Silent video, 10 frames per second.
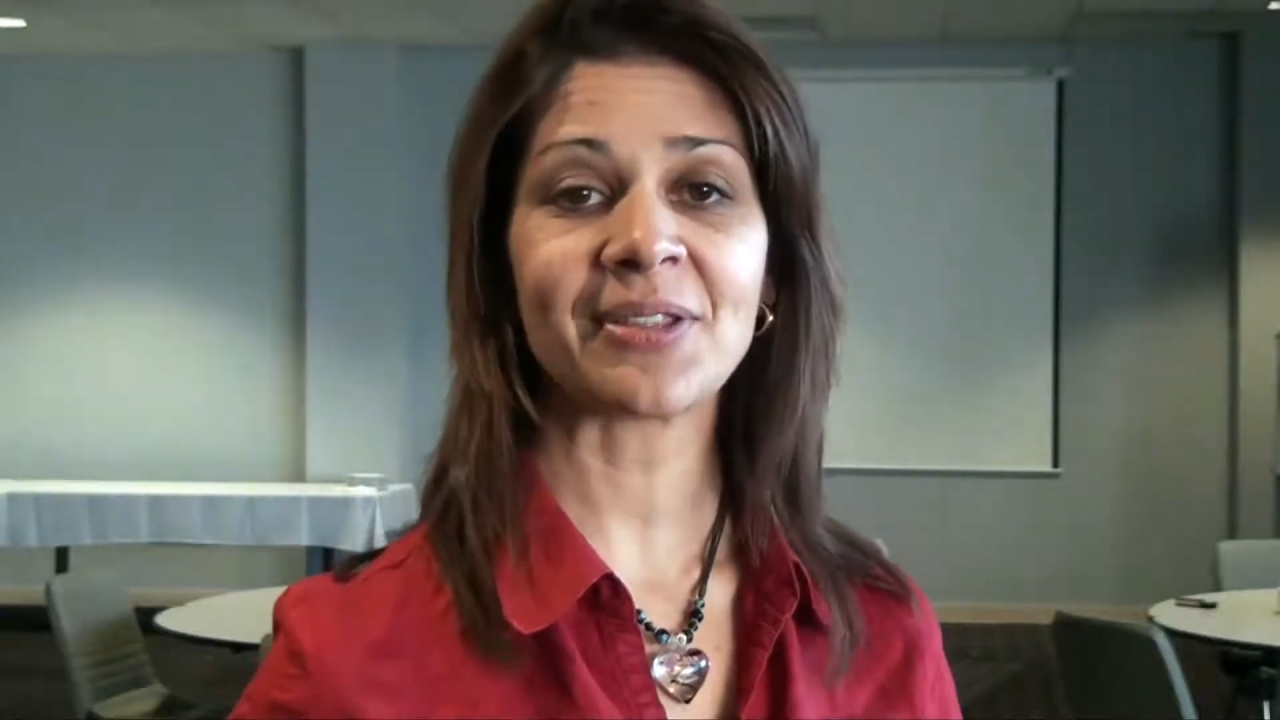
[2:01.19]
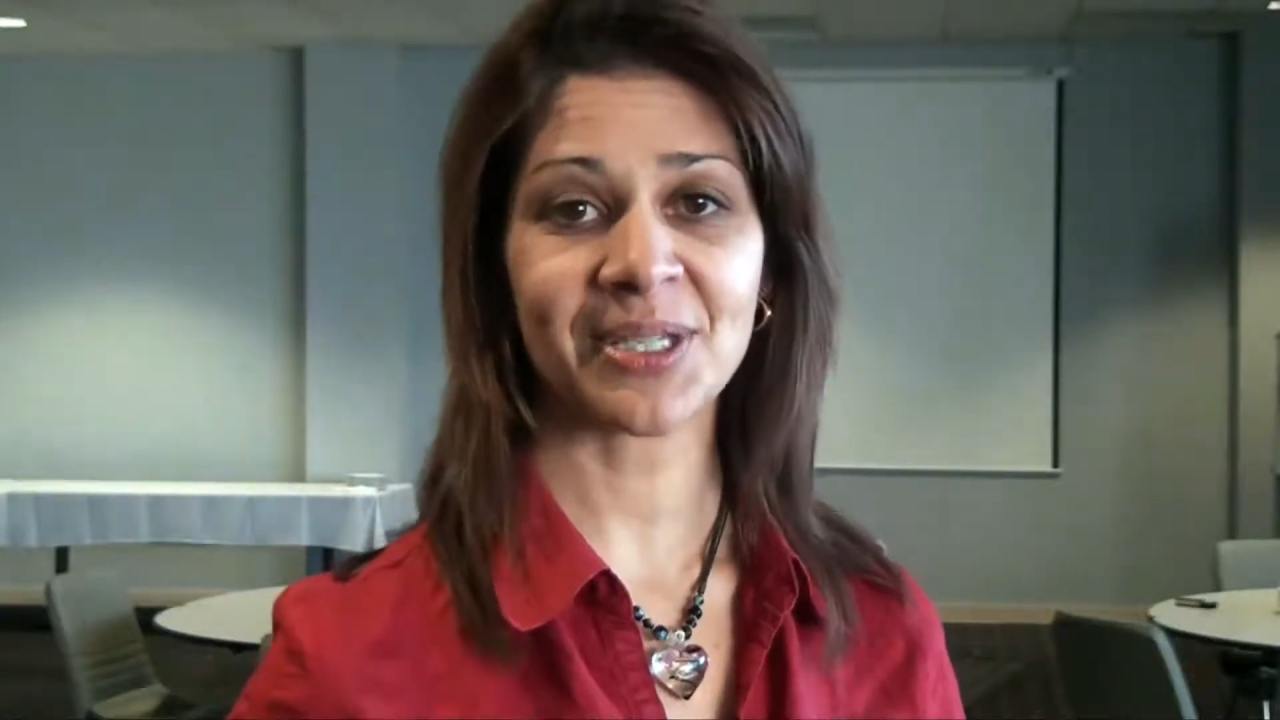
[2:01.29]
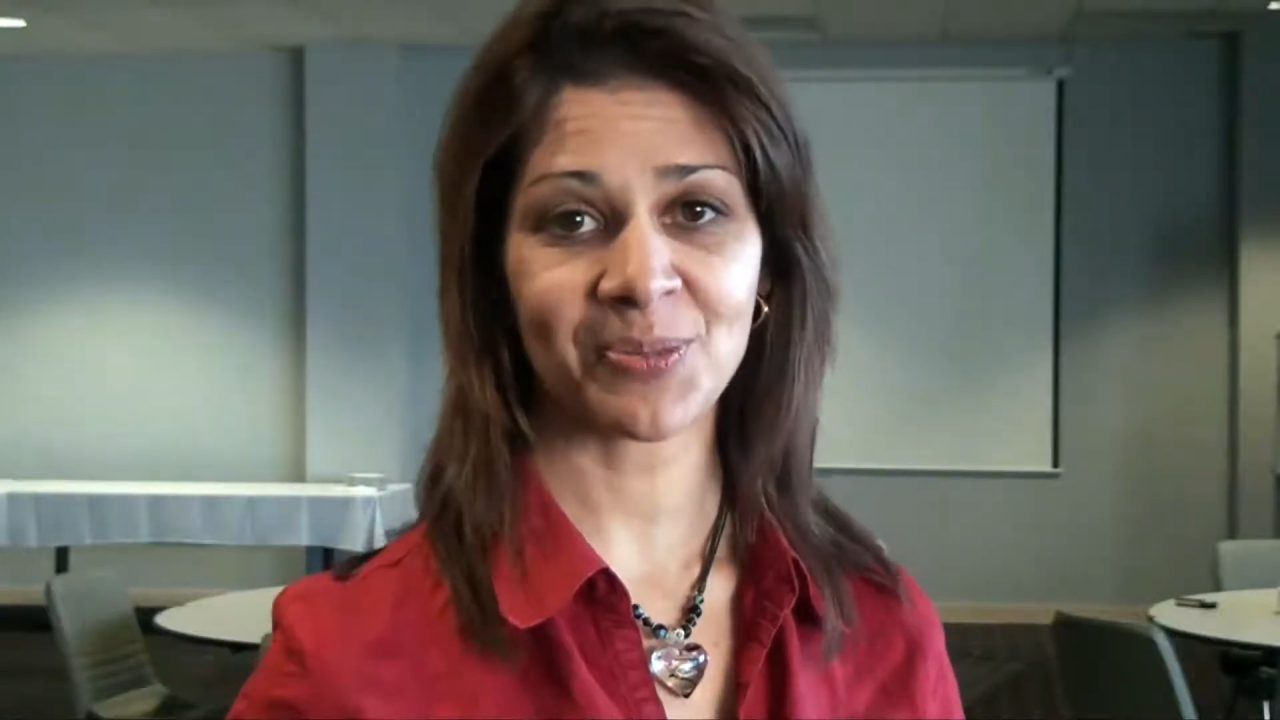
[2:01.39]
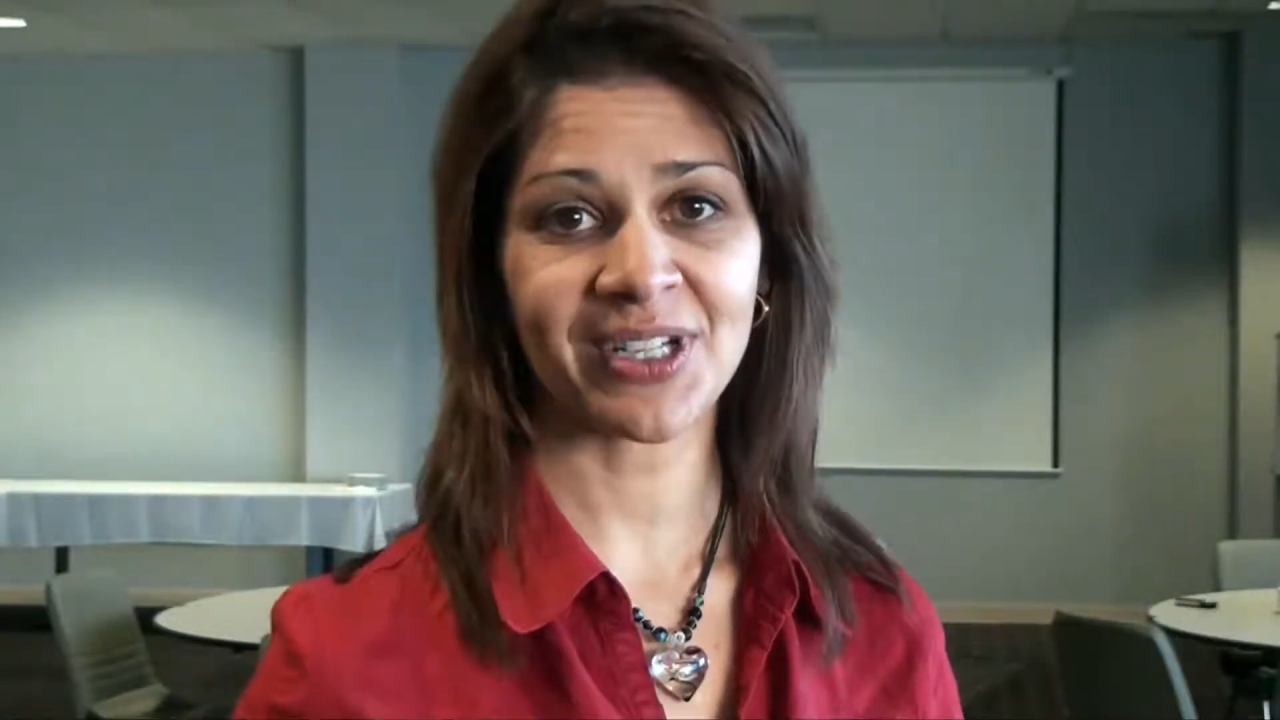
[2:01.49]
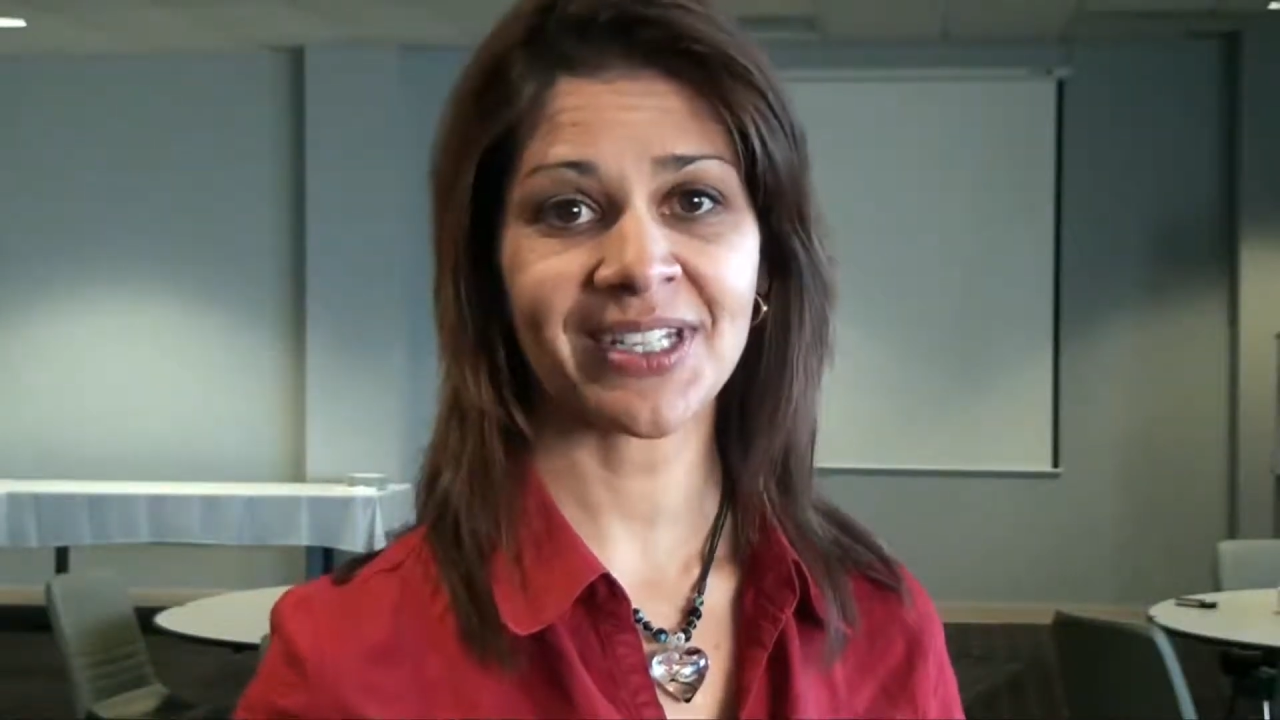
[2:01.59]

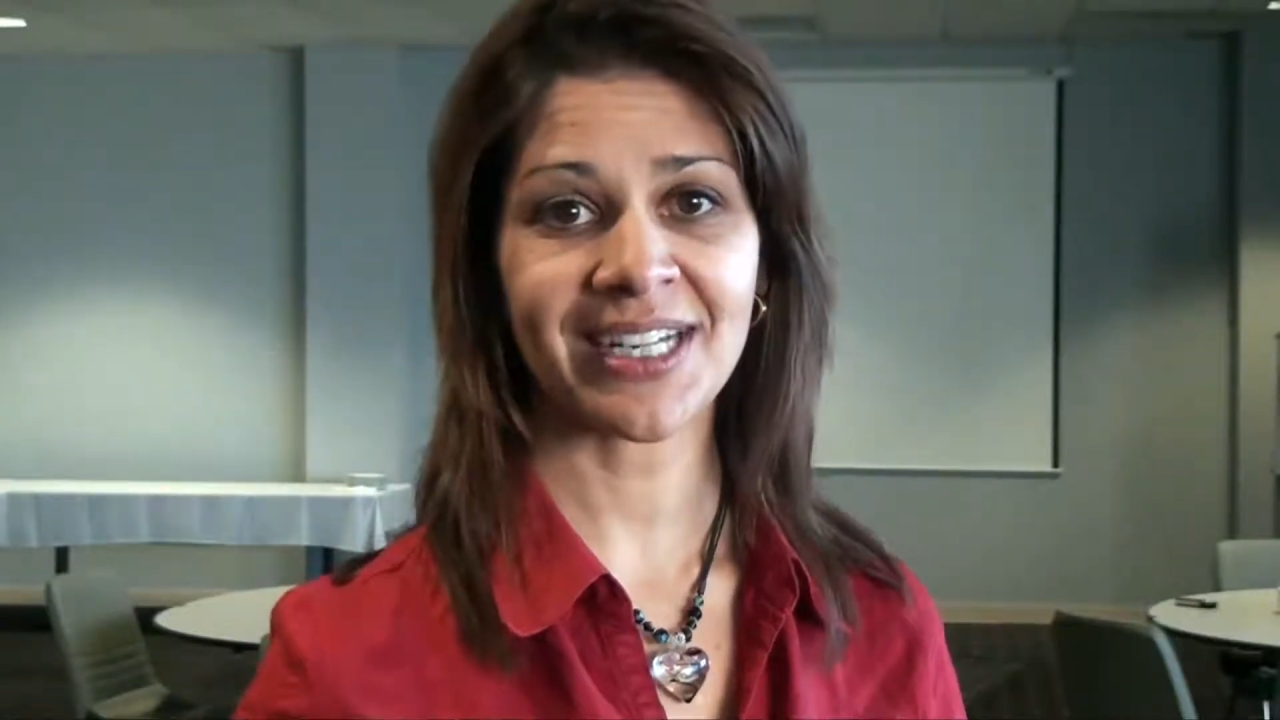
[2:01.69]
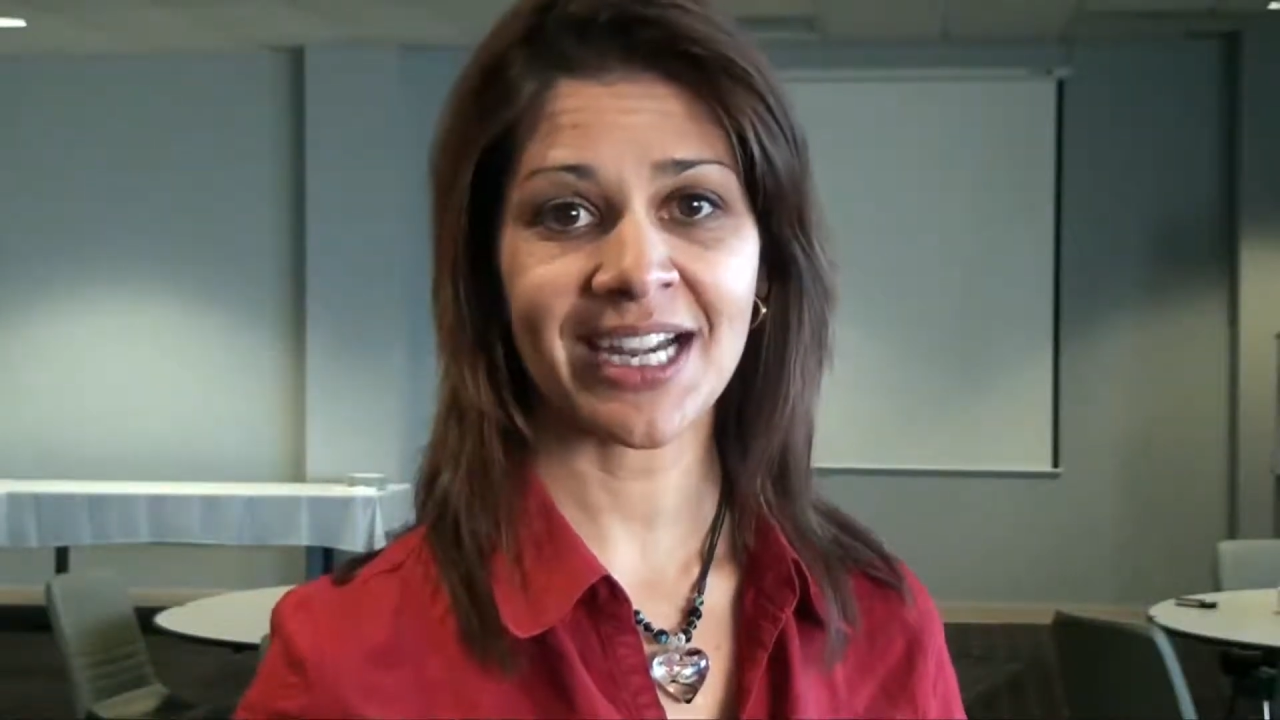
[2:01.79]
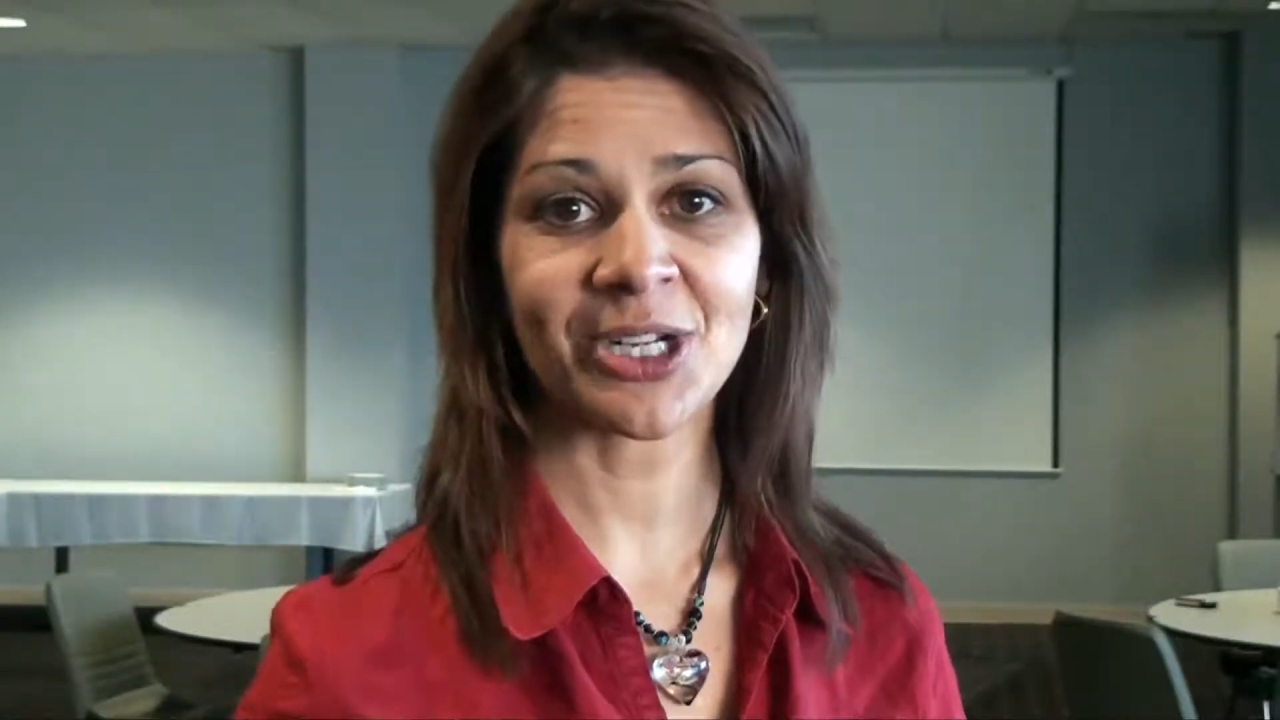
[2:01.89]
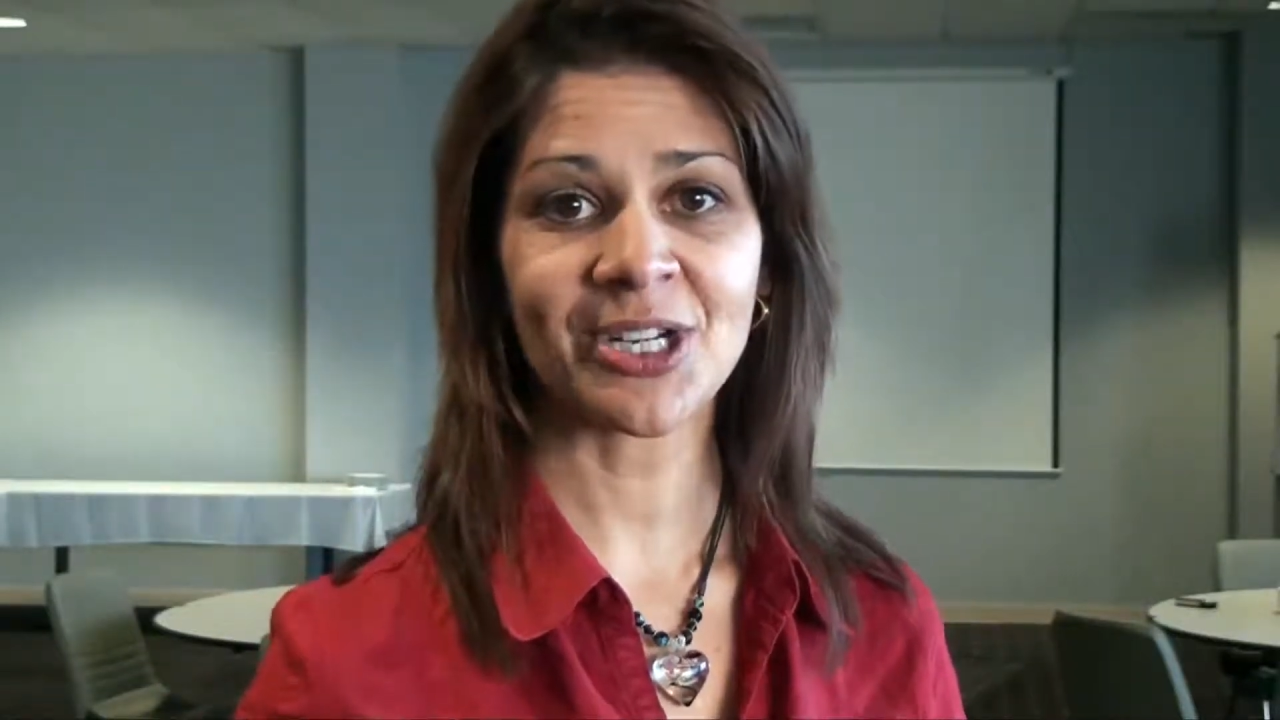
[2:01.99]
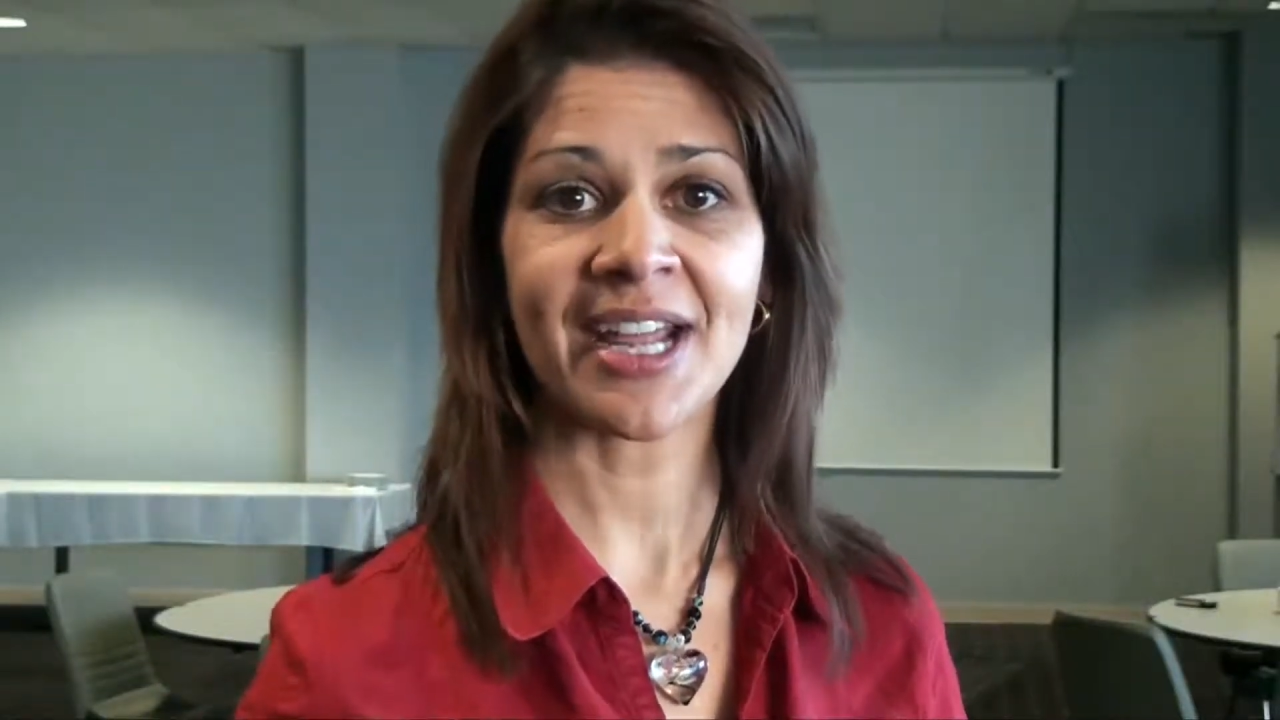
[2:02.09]
this
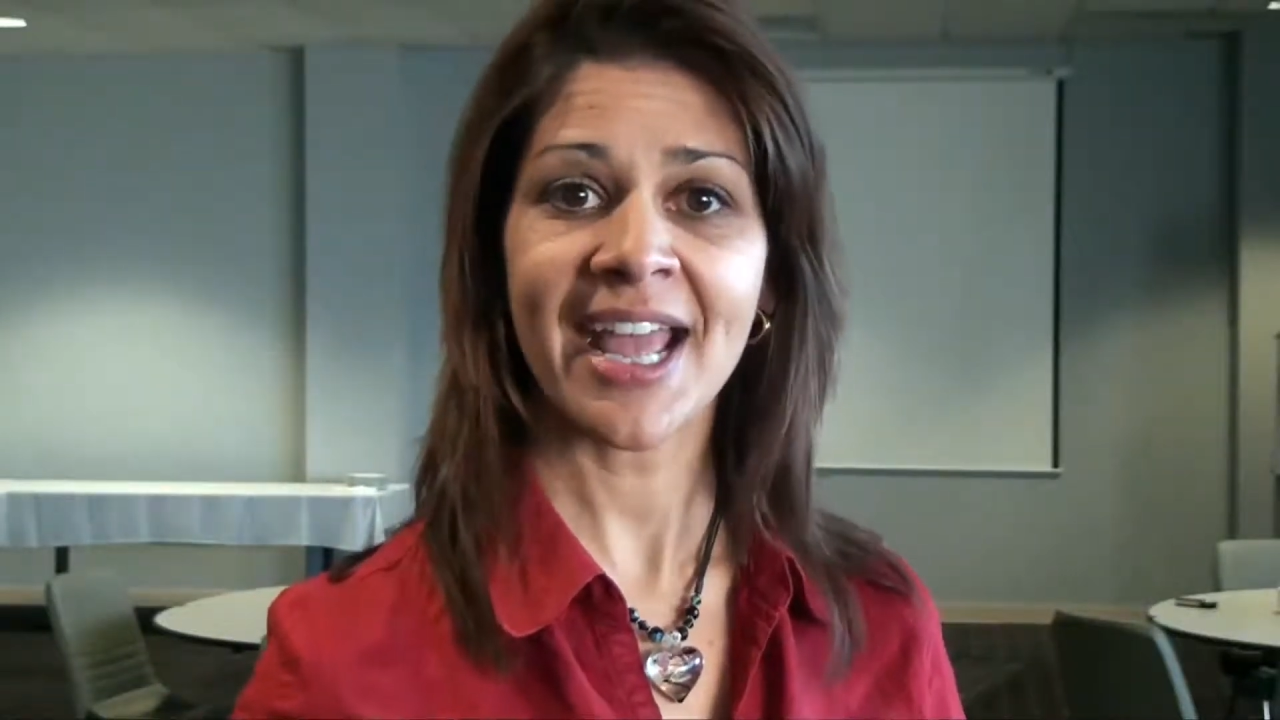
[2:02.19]
presentation,